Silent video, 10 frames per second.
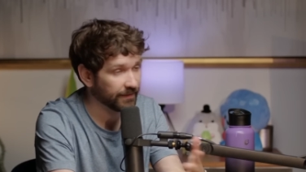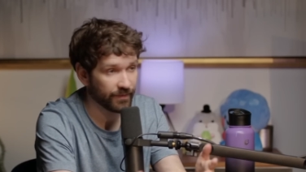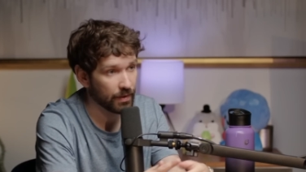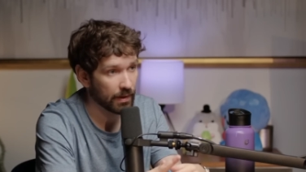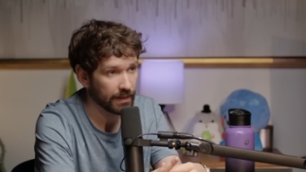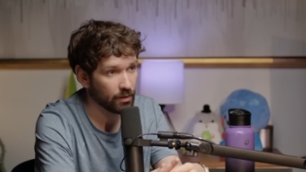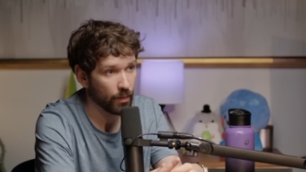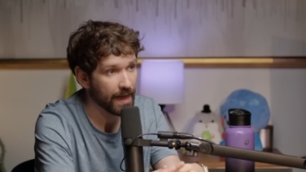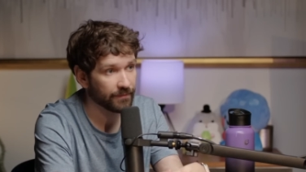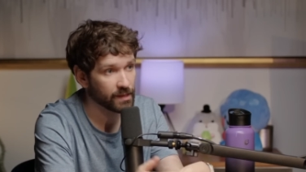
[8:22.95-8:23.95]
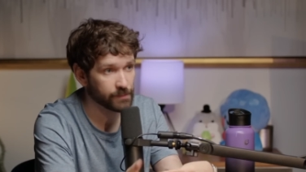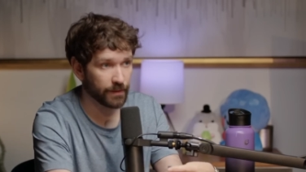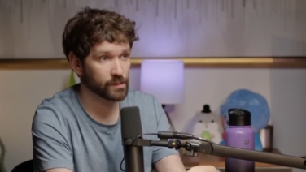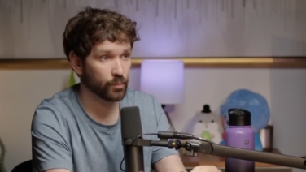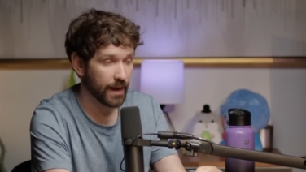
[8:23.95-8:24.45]
figure out like a way out of this
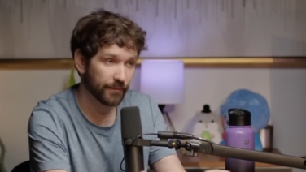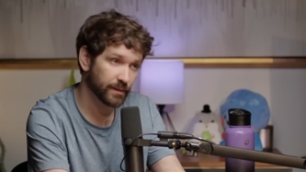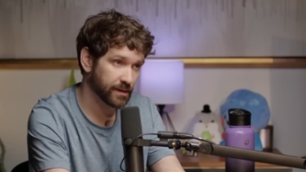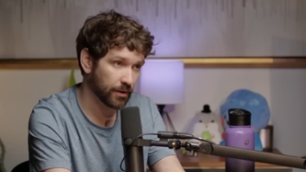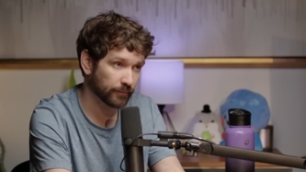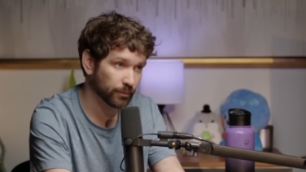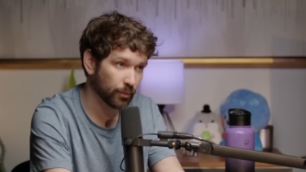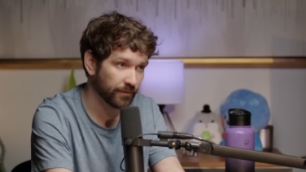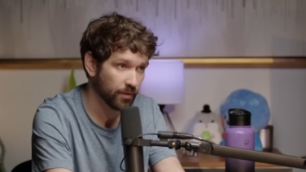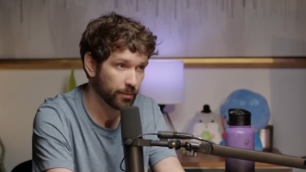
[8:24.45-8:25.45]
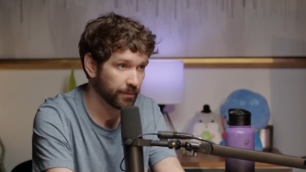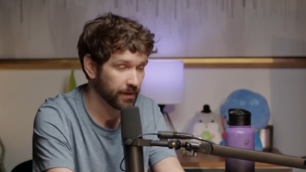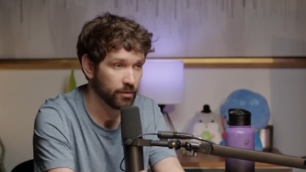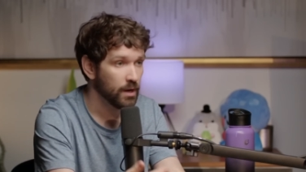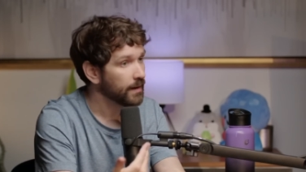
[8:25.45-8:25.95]
because we obviously aren't comfortable going forward with you.